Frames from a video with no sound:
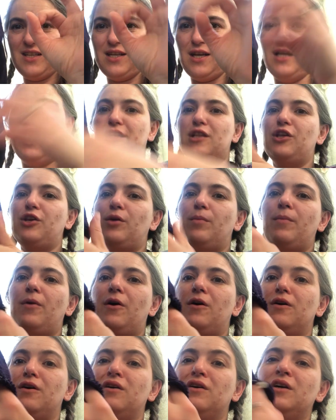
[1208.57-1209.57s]
tiny little
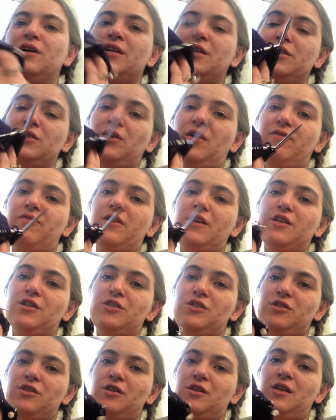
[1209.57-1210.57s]
ball, so I
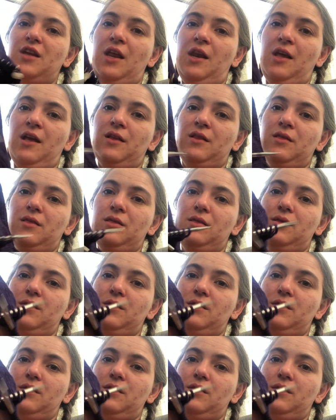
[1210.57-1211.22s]
finished knitting